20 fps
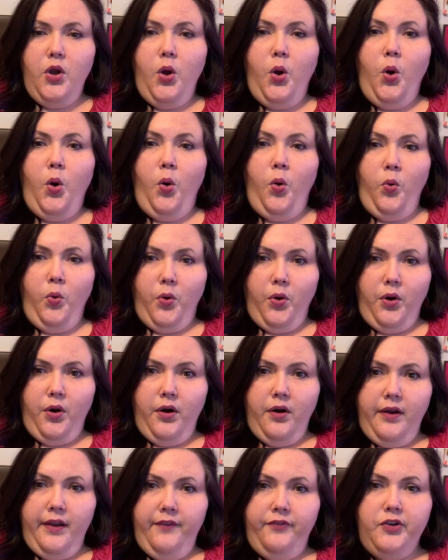
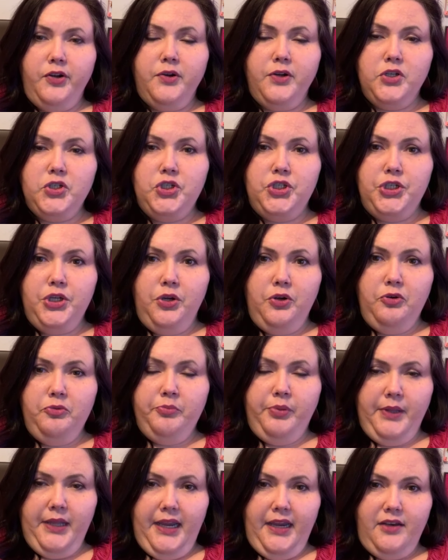Or if you're a June
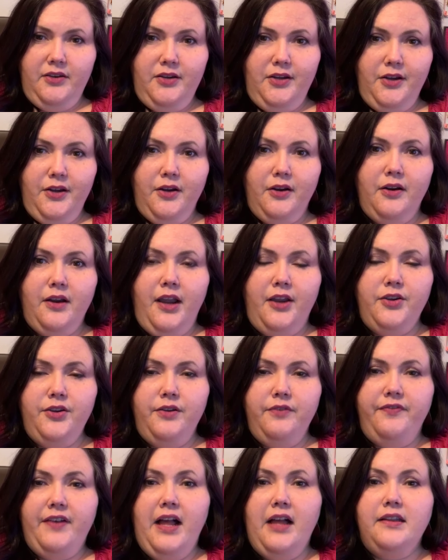plan year and you
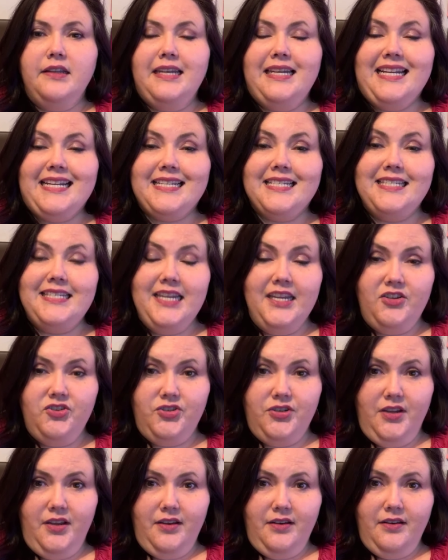filed an
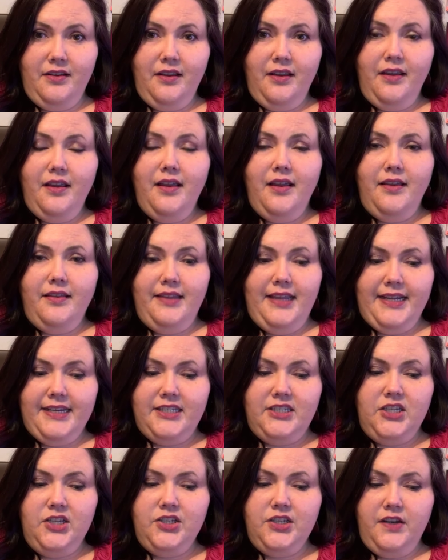extension, the
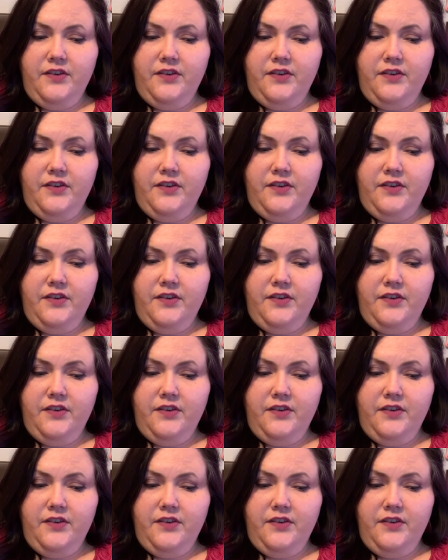extension